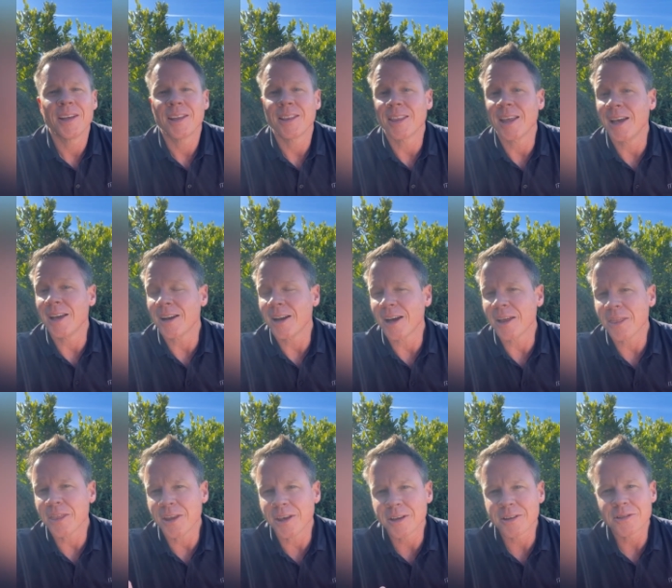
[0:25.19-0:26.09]
that I
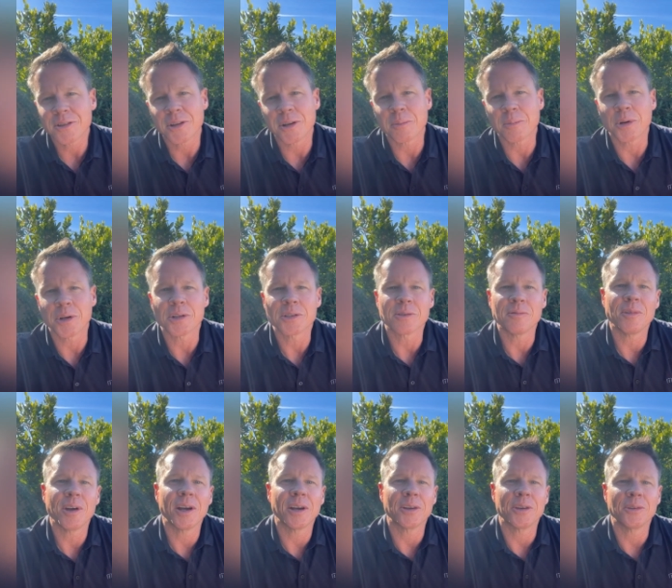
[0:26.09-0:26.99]
think is going to bring some
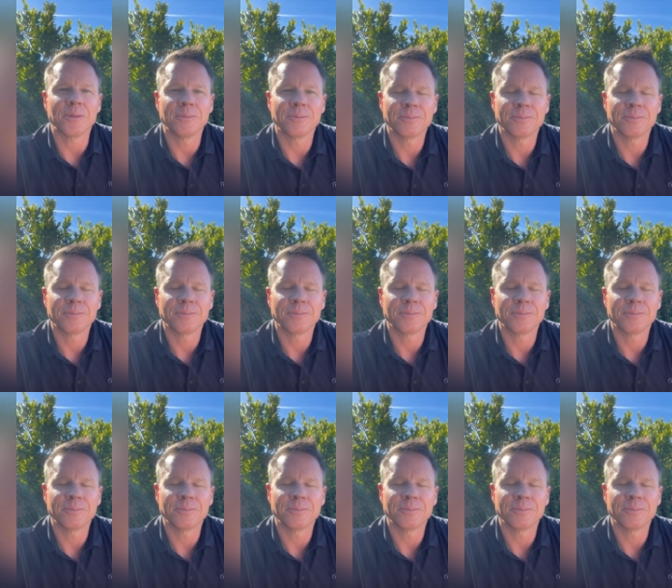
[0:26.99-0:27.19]
value.